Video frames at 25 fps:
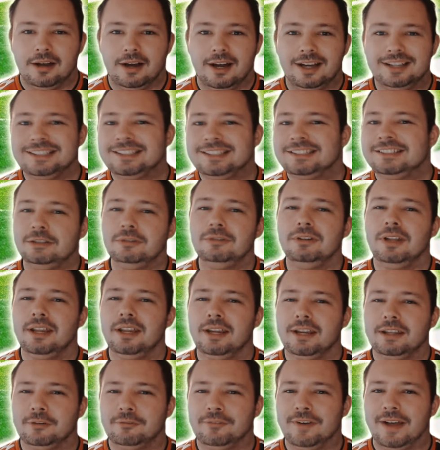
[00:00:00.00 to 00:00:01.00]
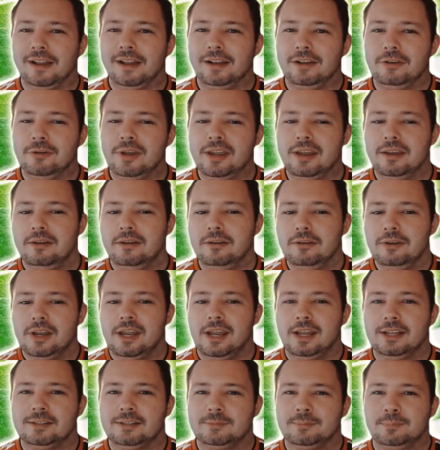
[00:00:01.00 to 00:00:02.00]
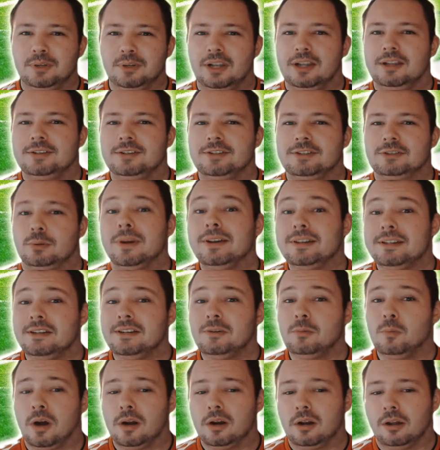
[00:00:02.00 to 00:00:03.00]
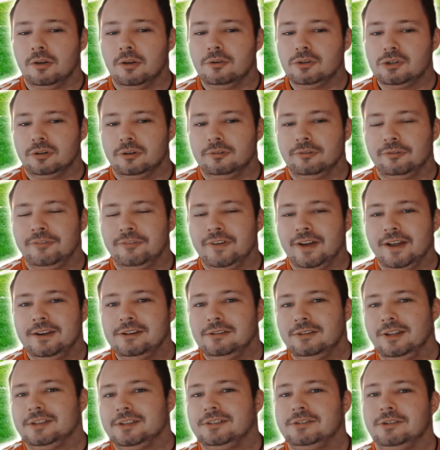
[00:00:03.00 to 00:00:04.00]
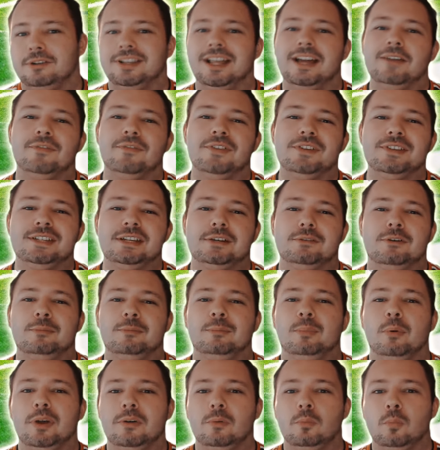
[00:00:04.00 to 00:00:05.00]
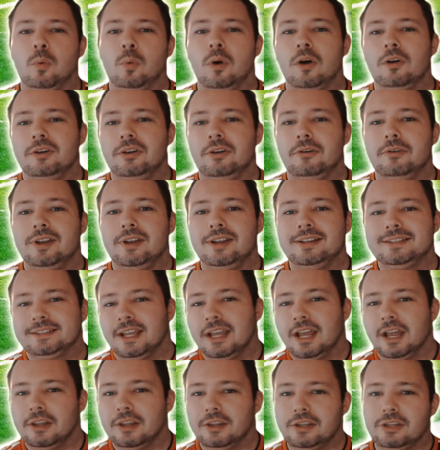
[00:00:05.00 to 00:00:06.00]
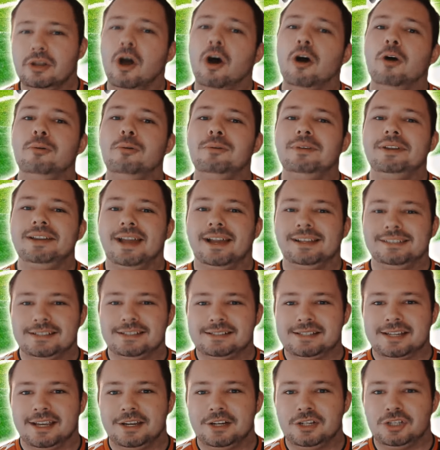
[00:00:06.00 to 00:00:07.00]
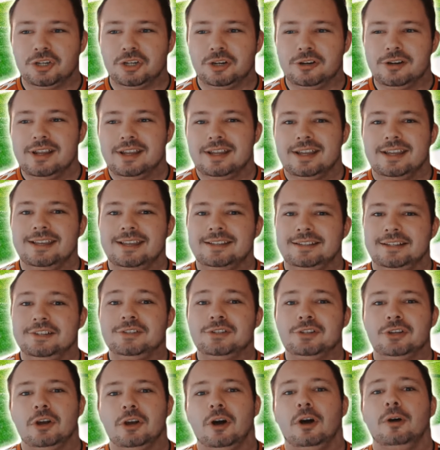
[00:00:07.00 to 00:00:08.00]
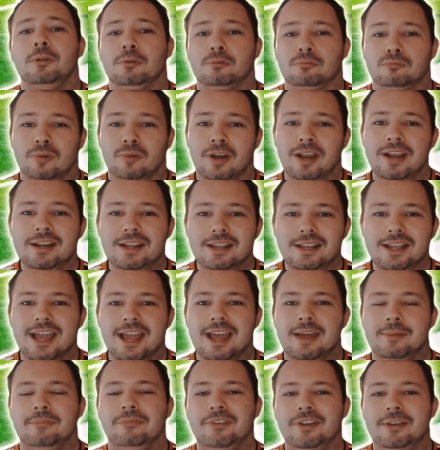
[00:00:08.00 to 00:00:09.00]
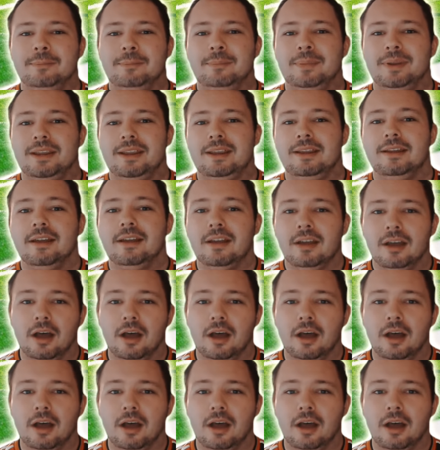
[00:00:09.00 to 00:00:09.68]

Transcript: I still like the value here. It's plus 2100 on FanDuel. I took that for 0.1 units. The only hesitation is he's got the reigning MVP,